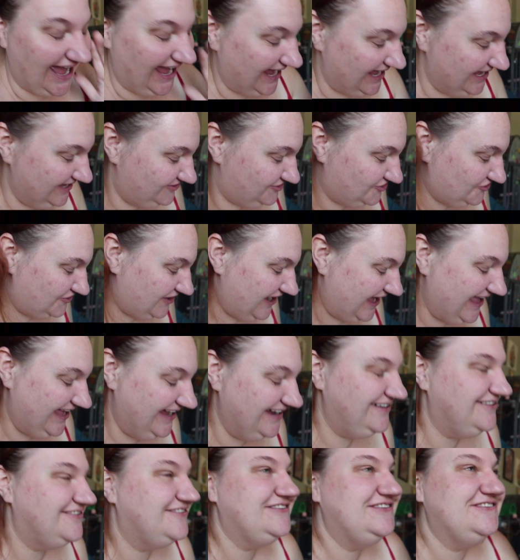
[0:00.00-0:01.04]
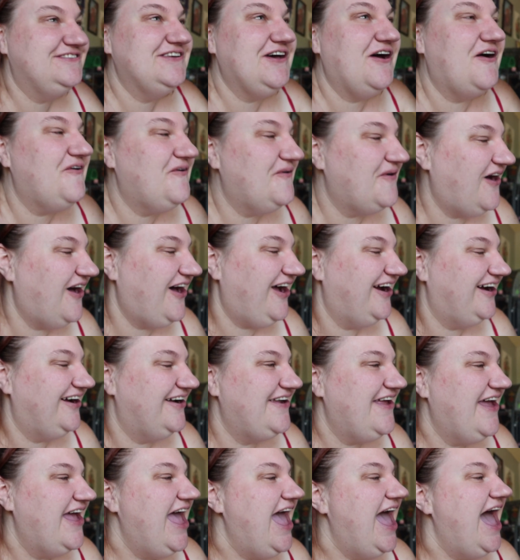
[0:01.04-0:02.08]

I tried so hard